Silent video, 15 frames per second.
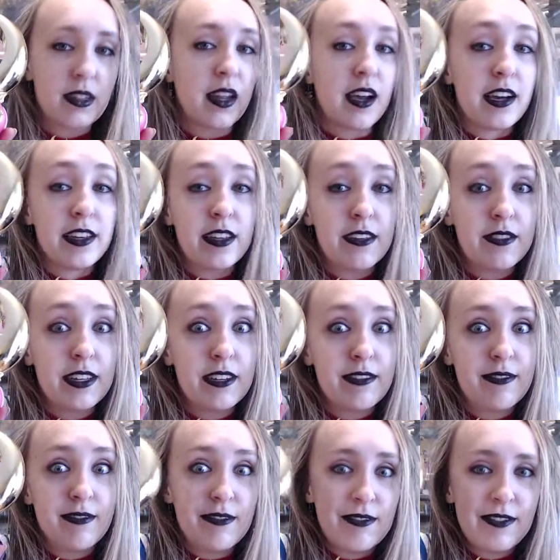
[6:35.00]
I love it.
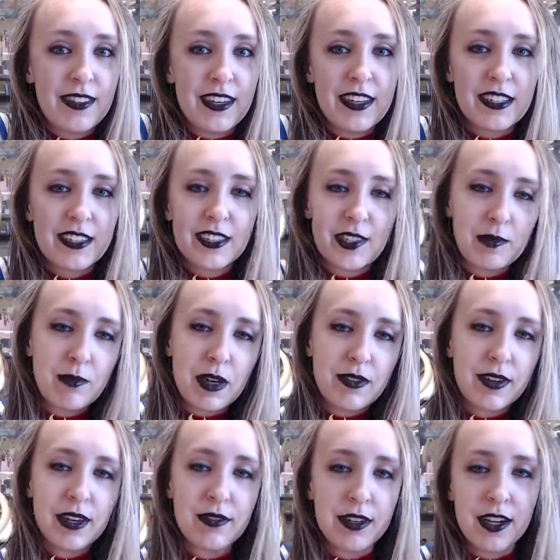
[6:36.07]
It's my
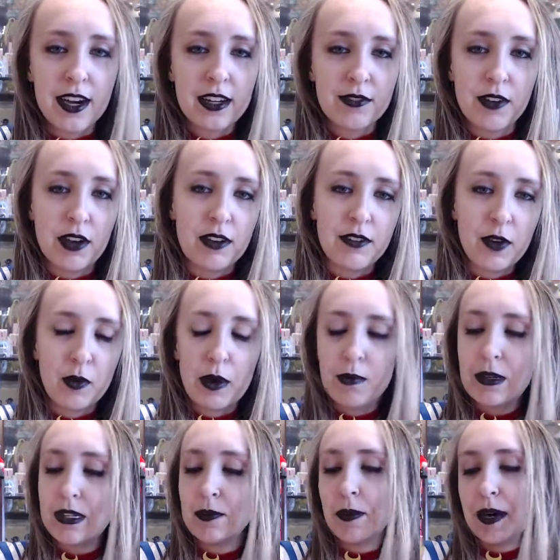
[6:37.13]
favorite out of all of her
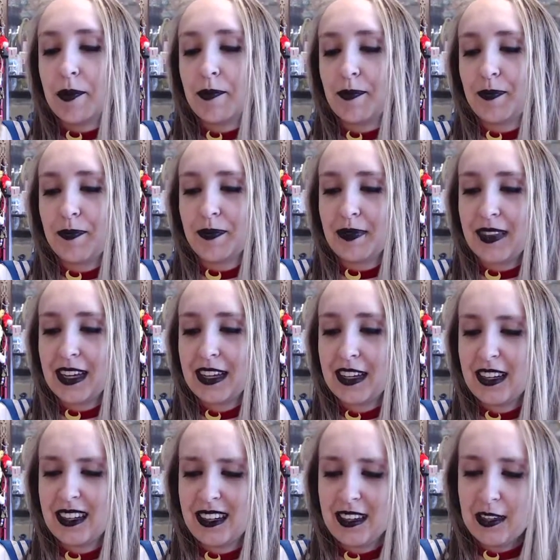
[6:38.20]
weapons, but
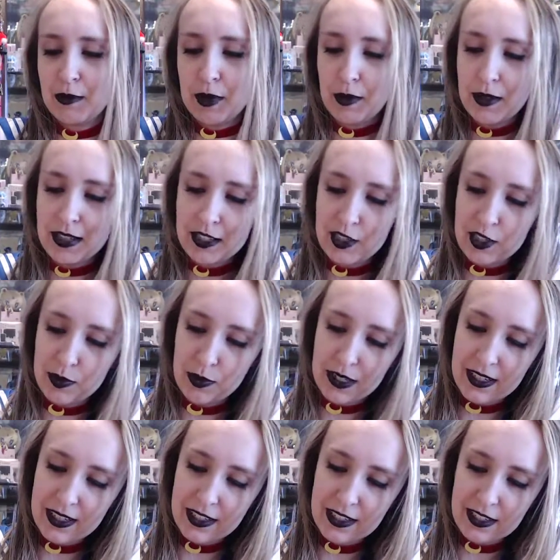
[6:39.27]
maybe that's just
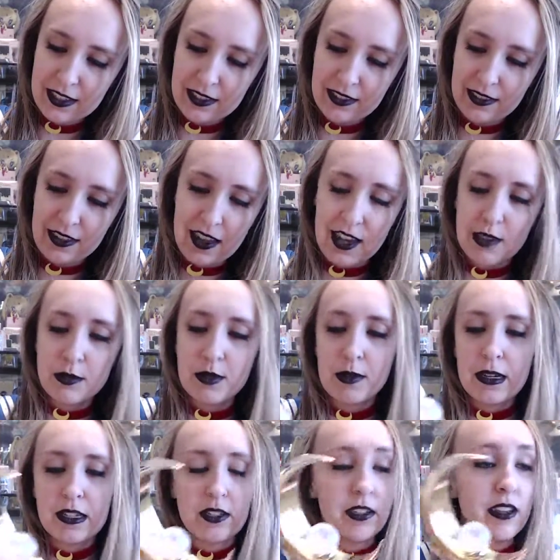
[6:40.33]
because I'm
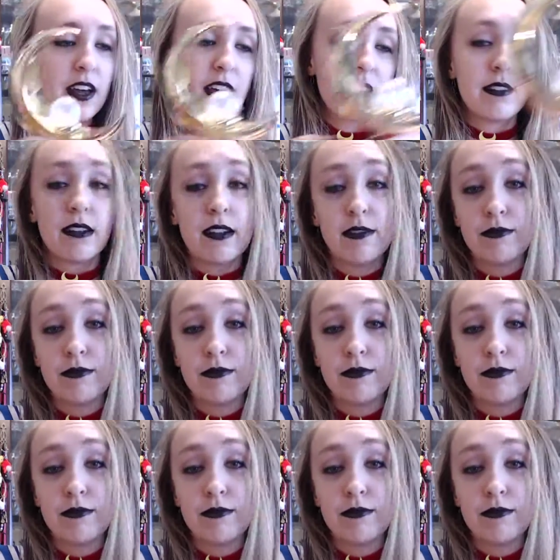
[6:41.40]
special. I don't know.